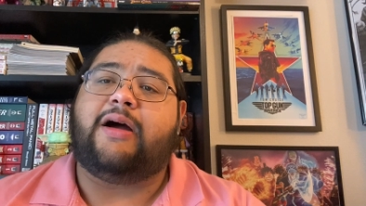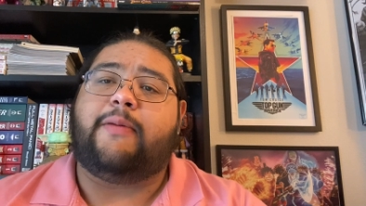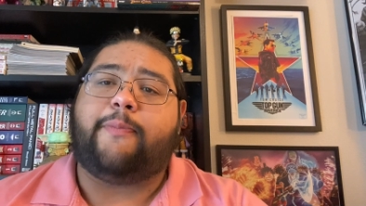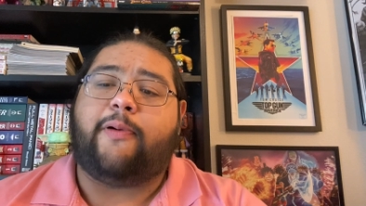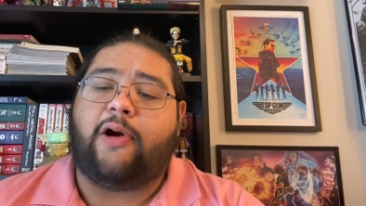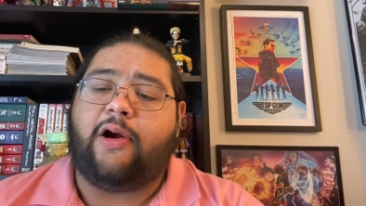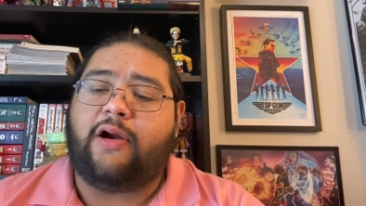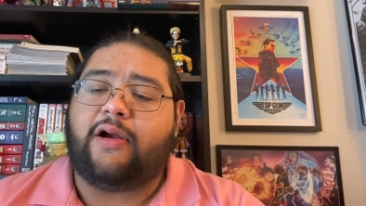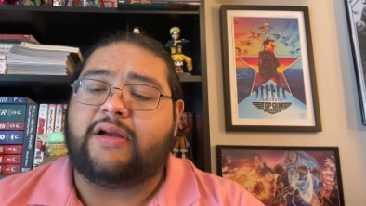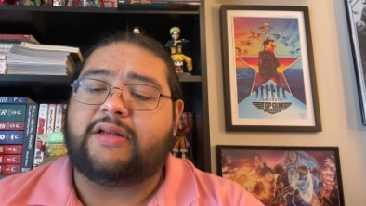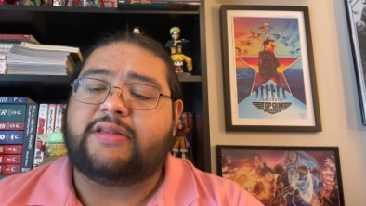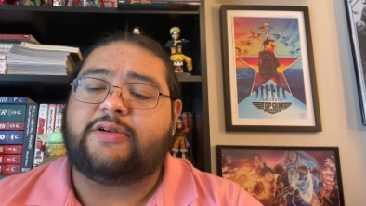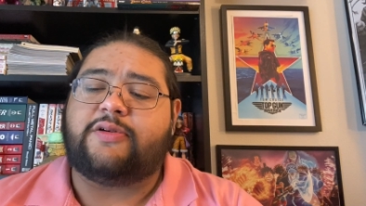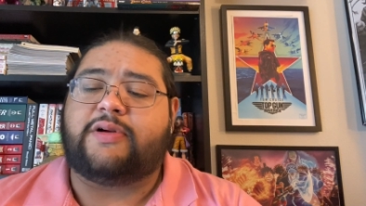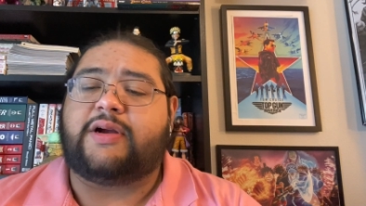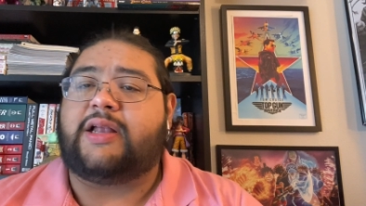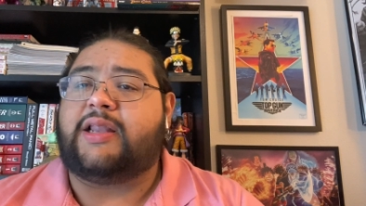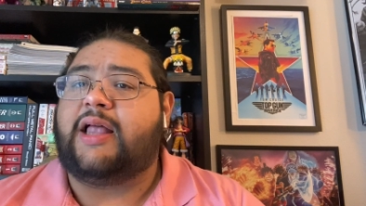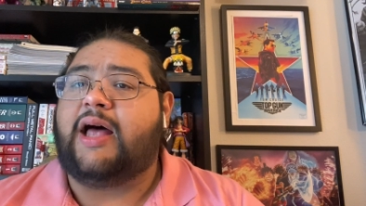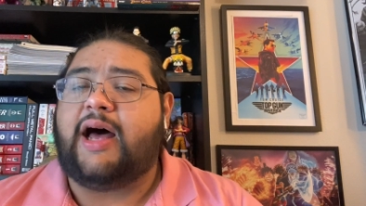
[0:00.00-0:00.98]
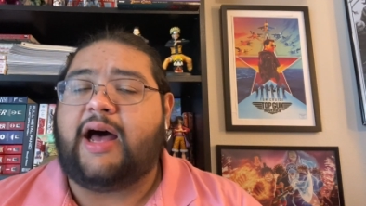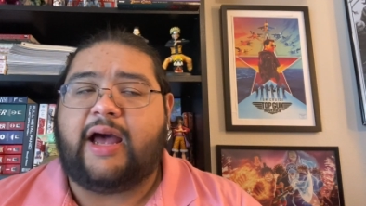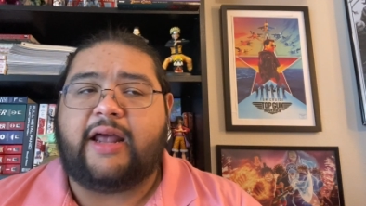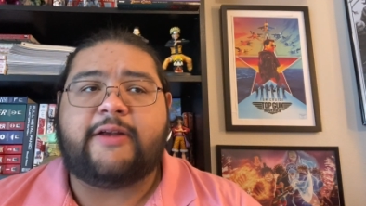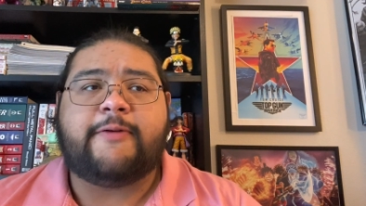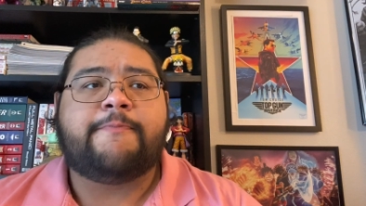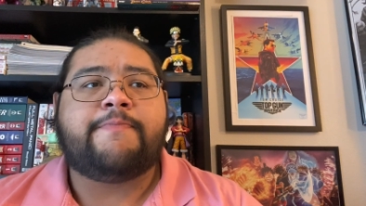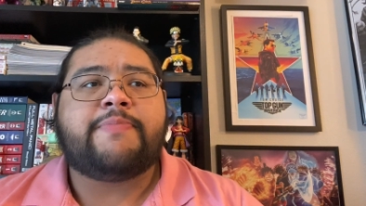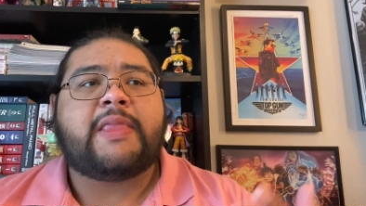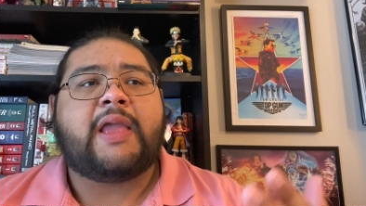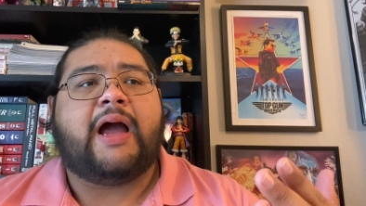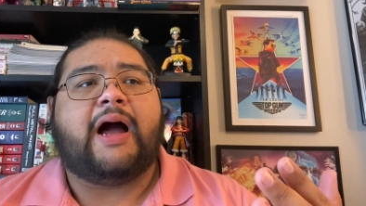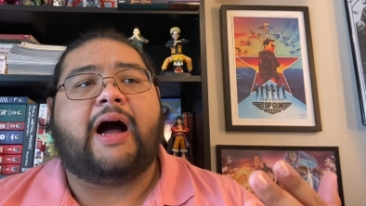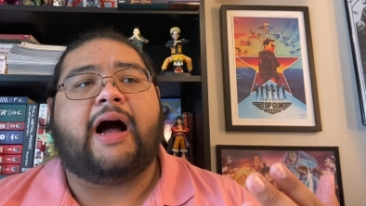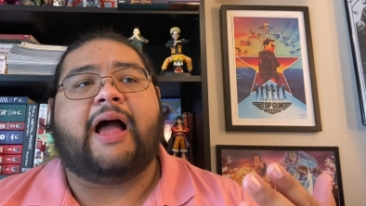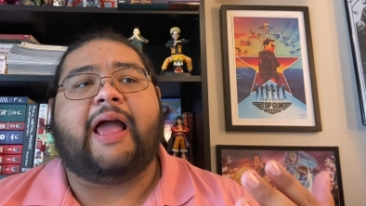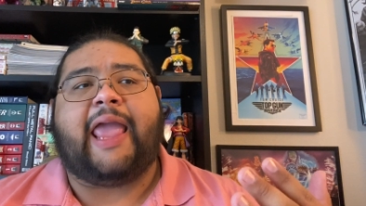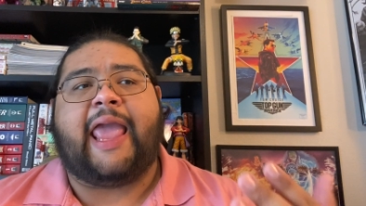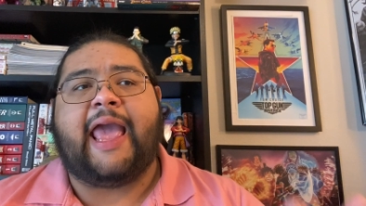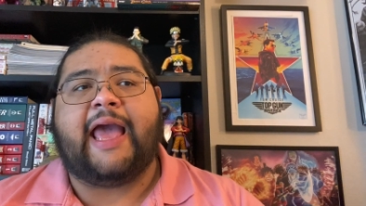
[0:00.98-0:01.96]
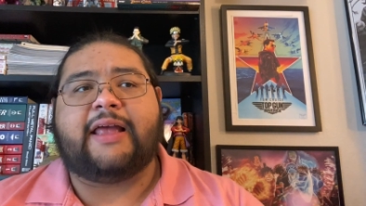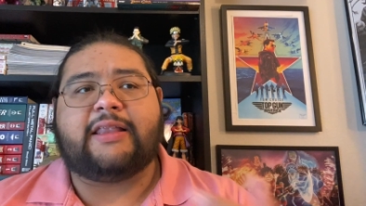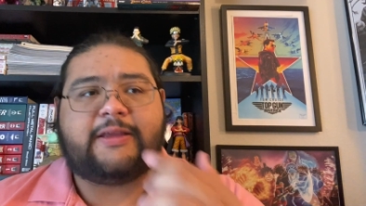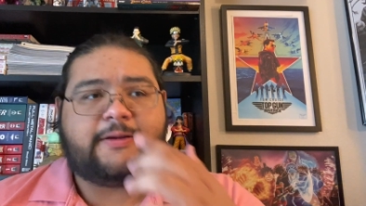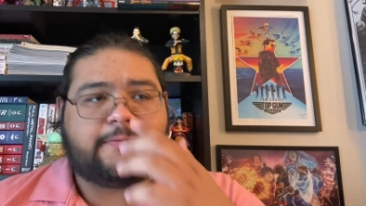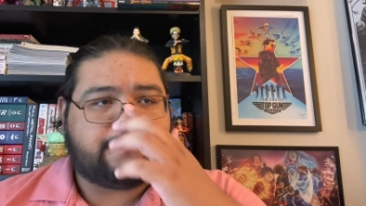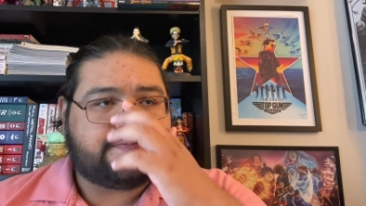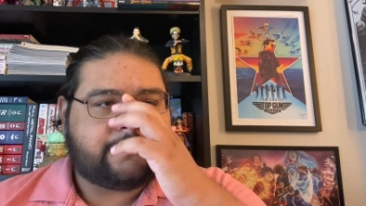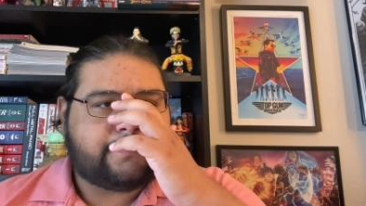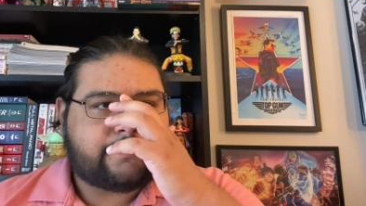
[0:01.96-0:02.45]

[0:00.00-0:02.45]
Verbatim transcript: apart, or Galad. Uh, and